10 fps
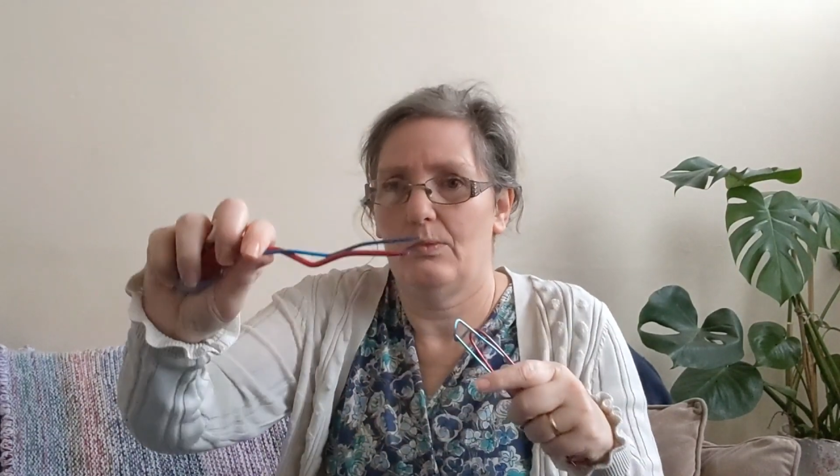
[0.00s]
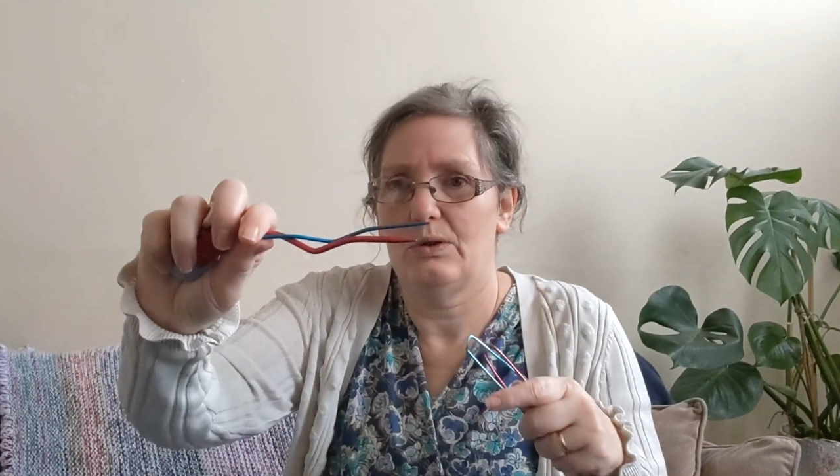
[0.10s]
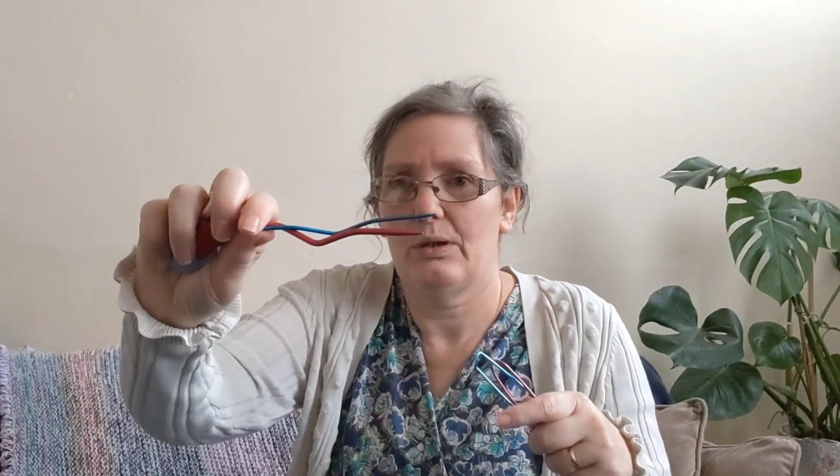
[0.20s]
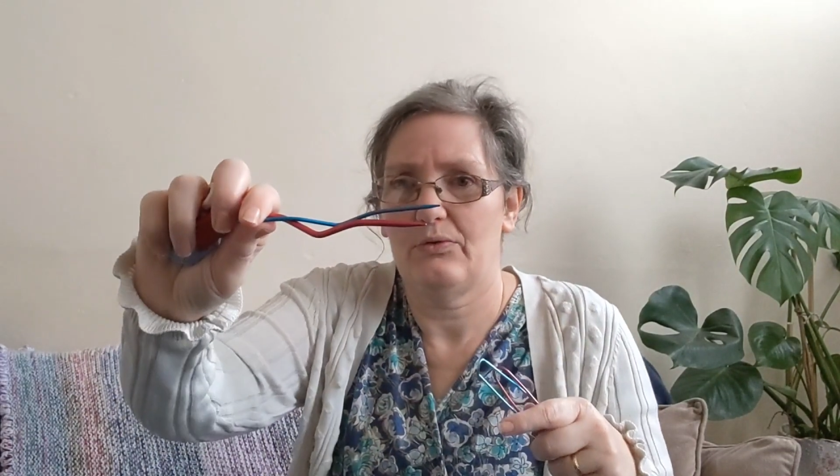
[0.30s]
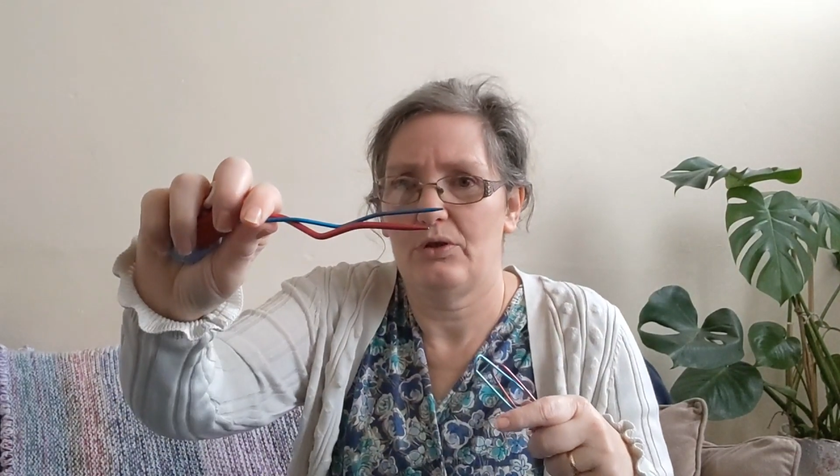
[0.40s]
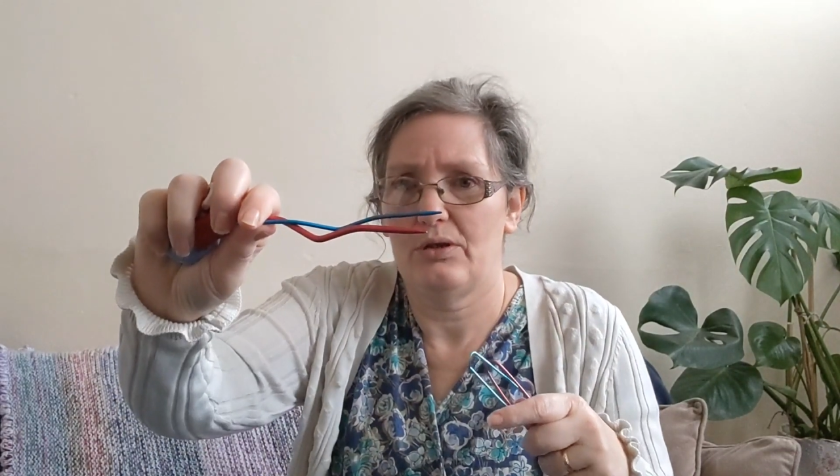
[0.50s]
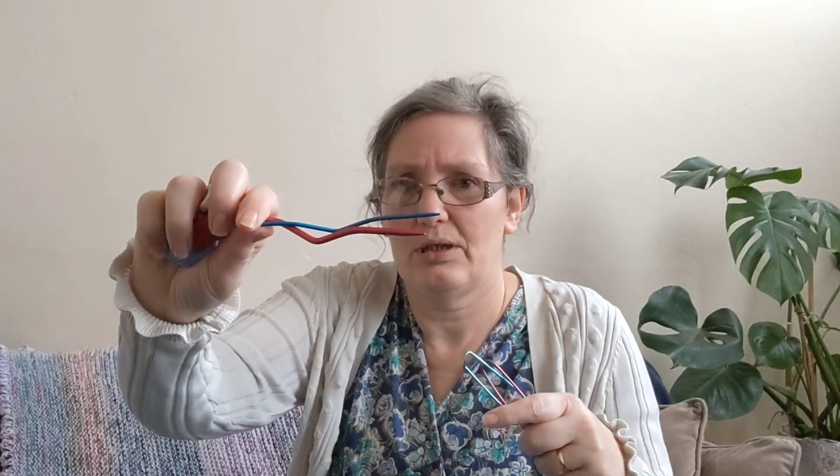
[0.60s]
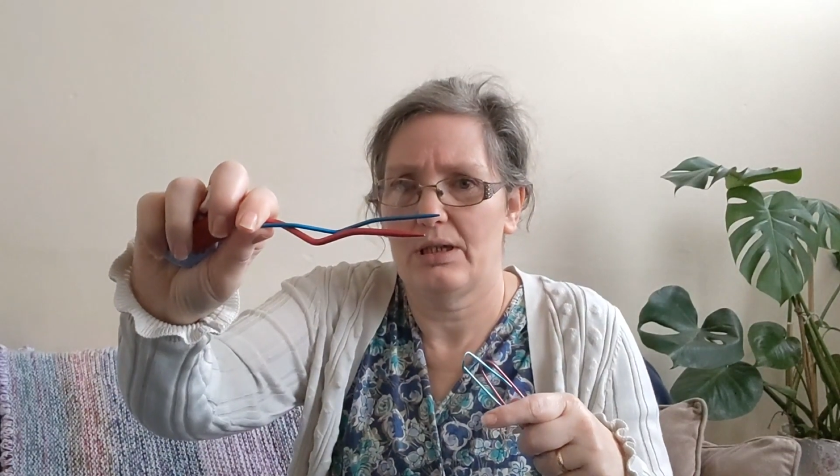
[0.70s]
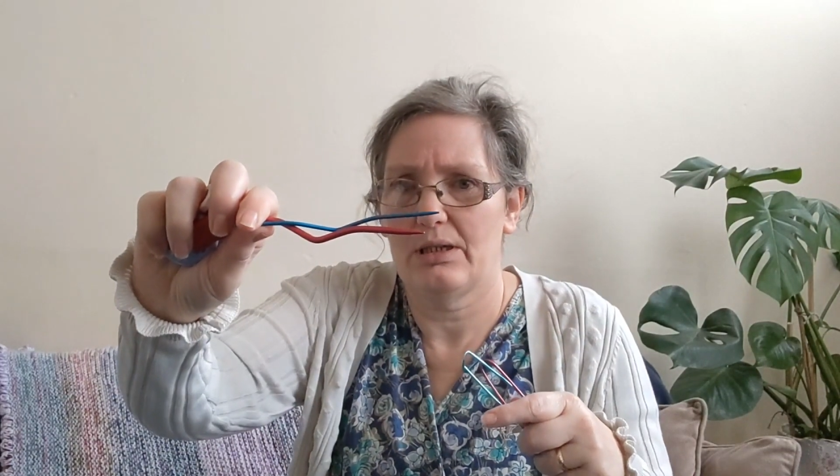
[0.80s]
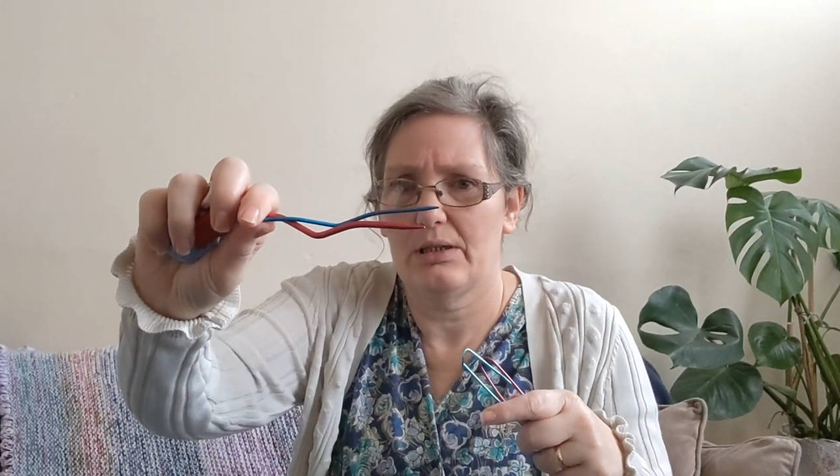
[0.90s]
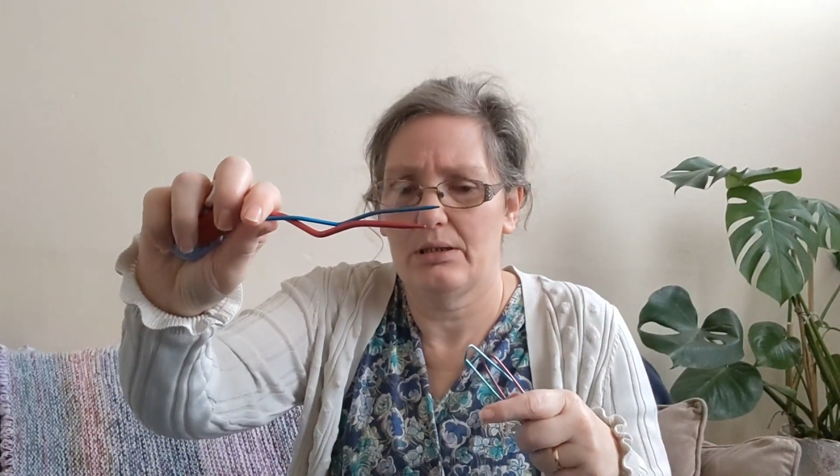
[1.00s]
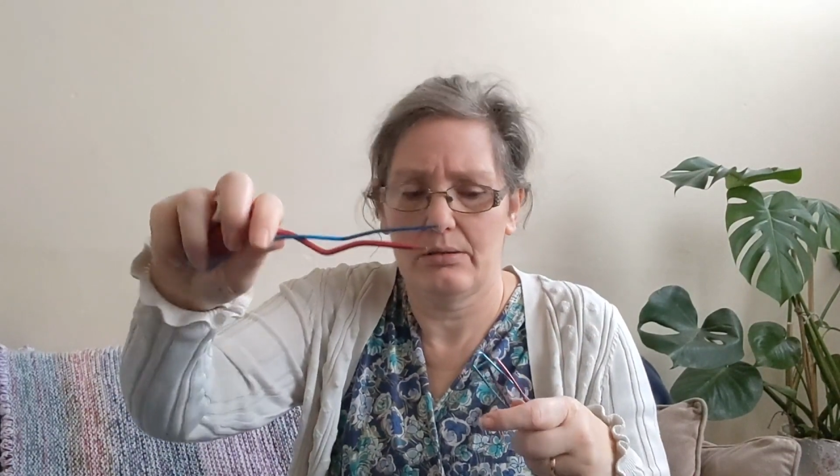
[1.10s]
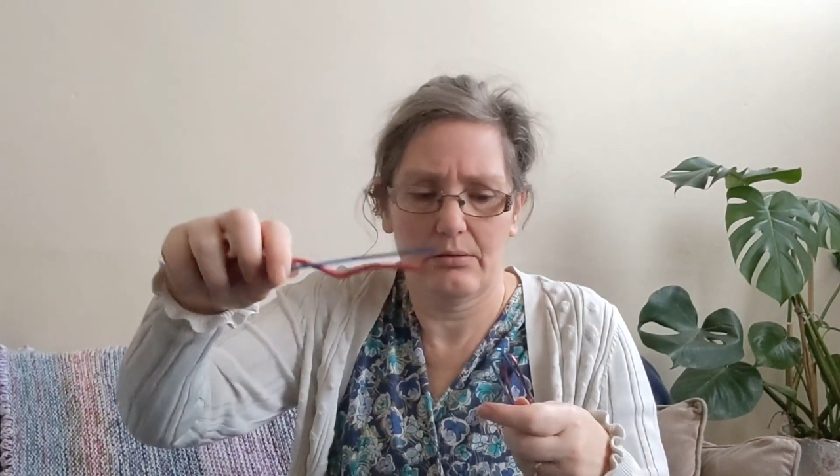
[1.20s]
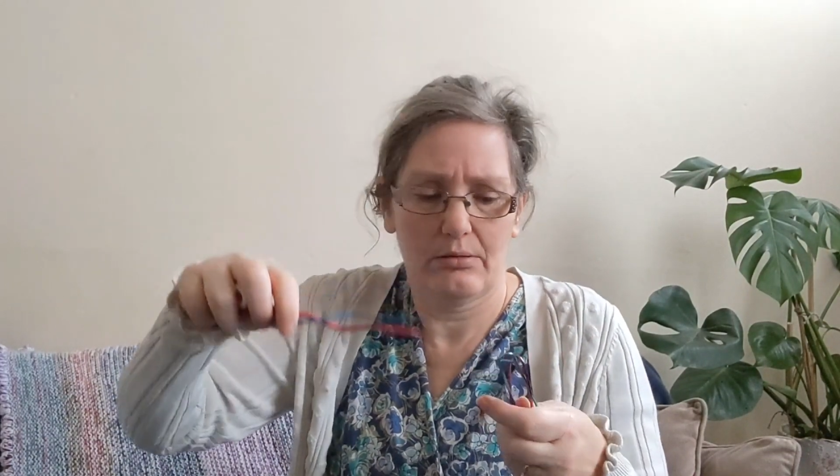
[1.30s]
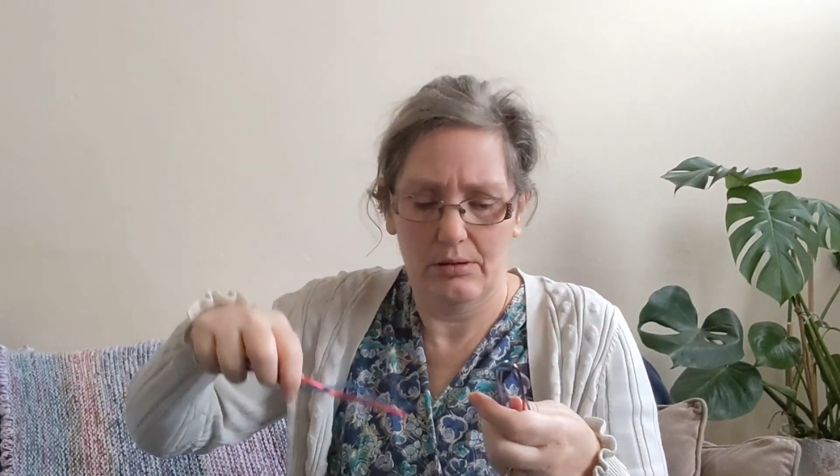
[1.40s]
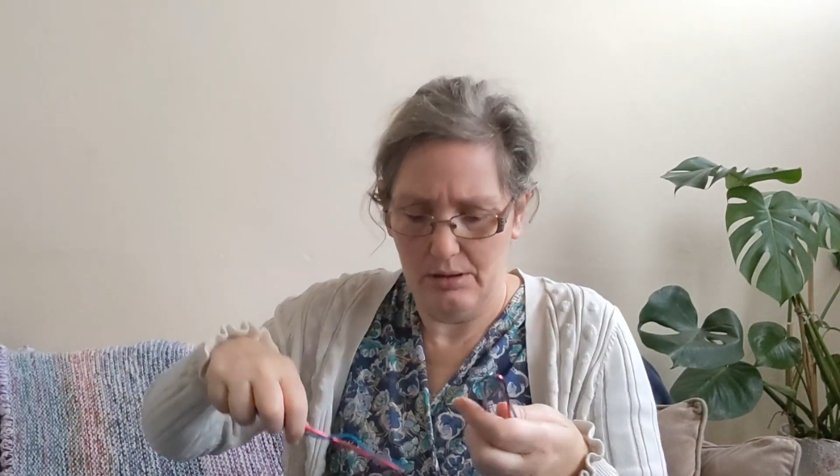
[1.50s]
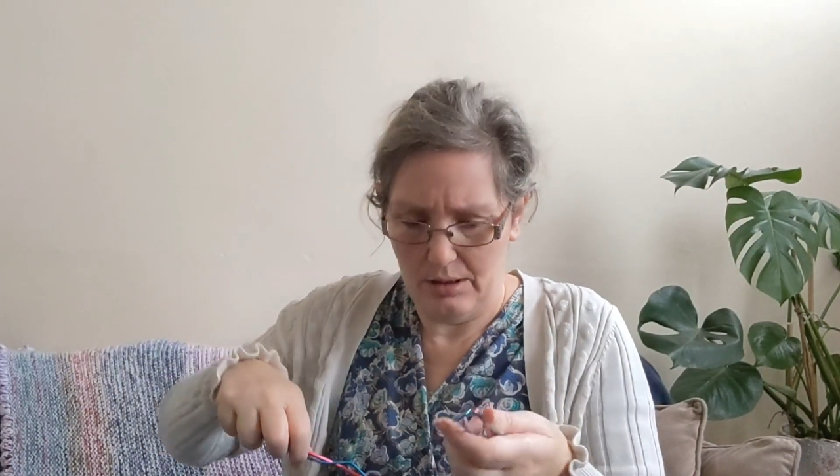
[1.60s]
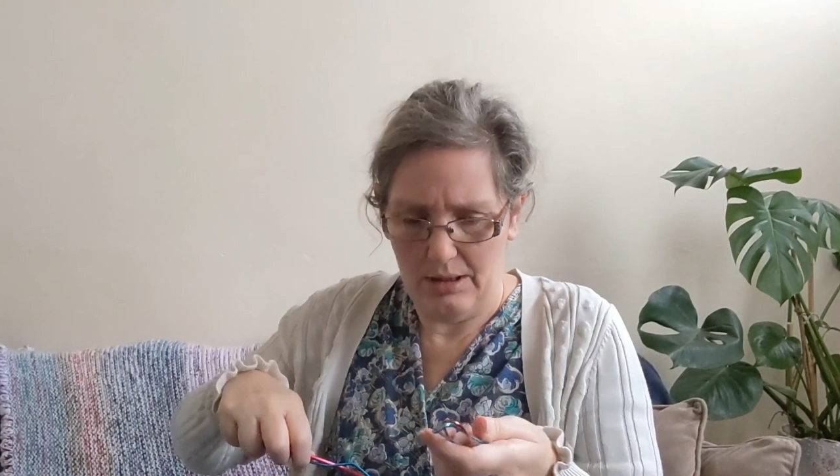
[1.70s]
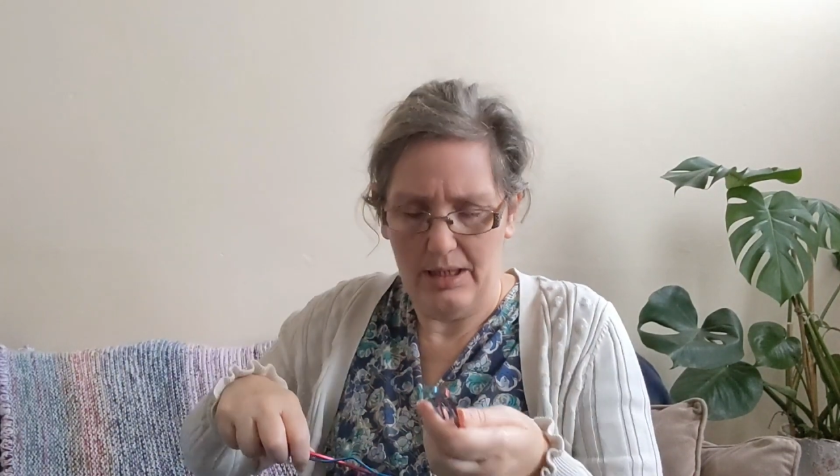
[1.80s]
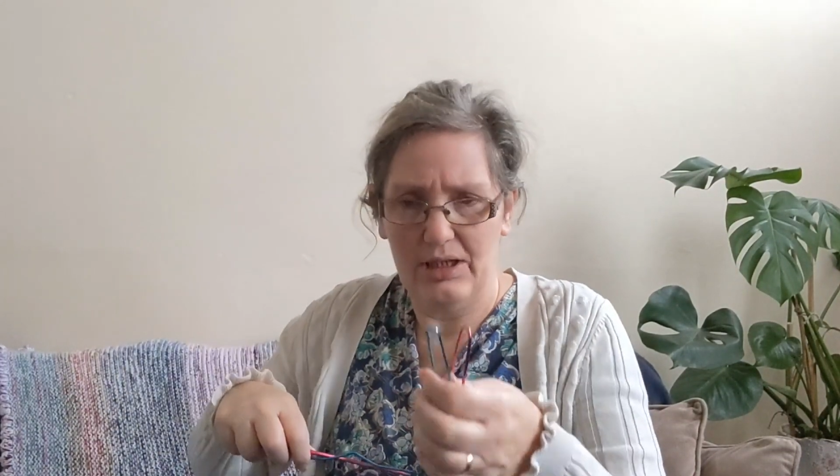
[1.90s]
So I have 2 sizes.
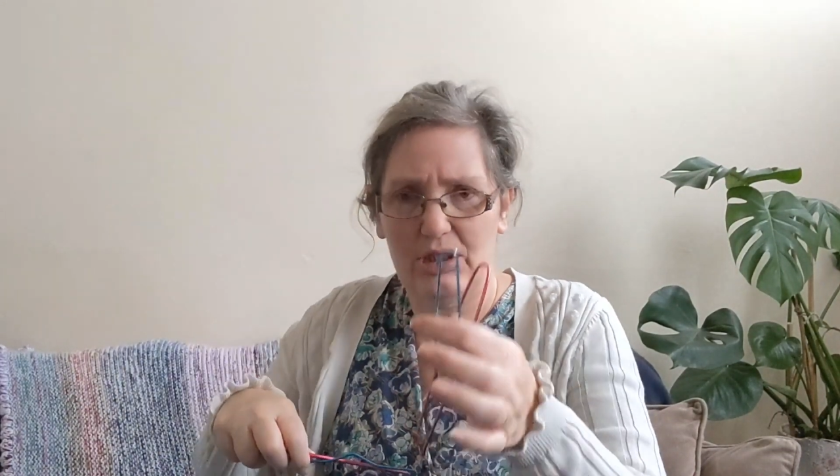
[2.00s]
And